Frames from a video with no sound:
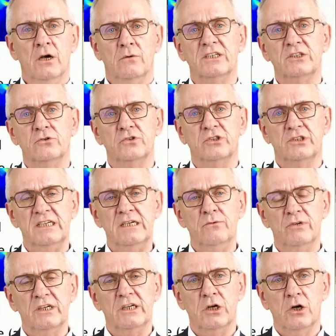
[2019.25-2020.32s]
what you see
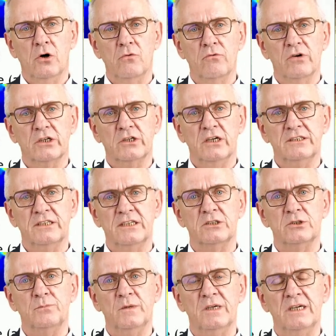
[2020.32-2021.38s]
with lower cutting
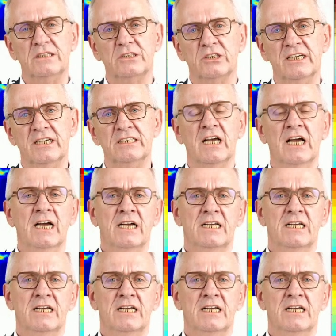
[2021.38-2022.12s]
speeds is